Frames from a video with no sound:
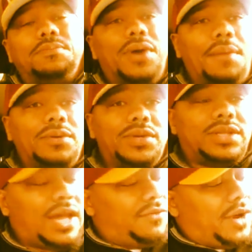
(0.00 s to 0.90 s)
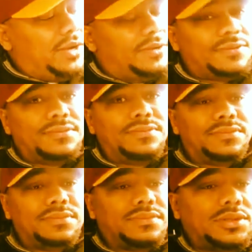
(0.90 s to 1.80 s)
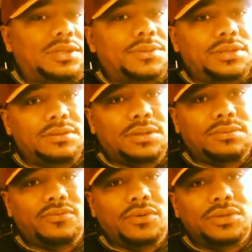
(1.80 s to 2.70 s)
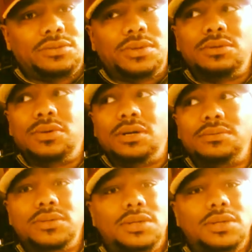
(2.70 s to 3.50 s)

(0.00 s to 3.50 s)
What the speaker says: problem with that, right? Let me throw this window up.